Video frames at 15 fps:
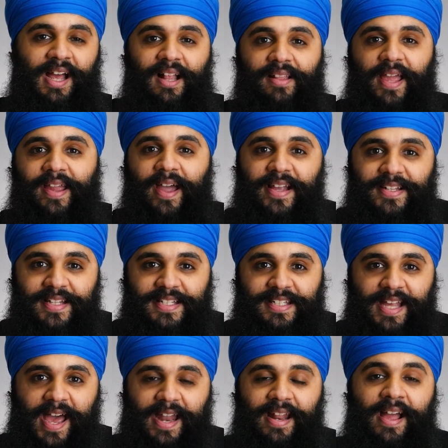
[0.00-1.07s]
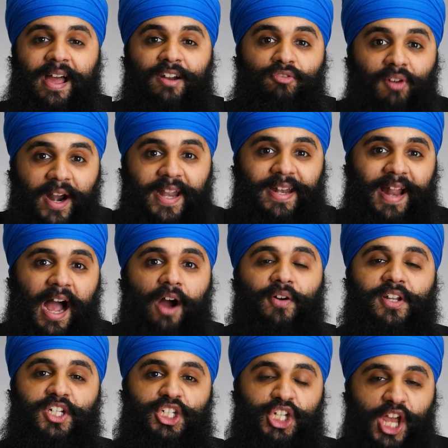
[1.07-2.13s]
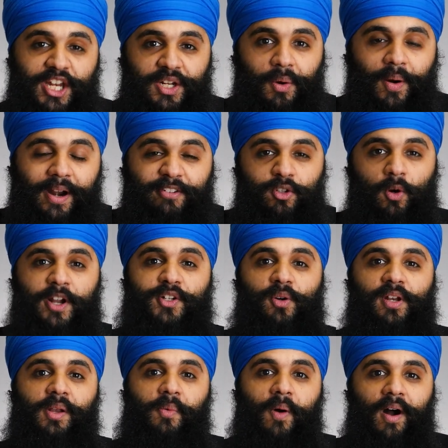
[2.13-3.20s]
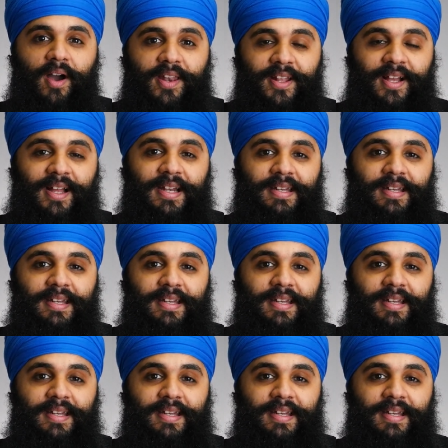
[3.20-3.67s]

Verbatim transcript: Like I just said, right now in January of twenty twenty-one,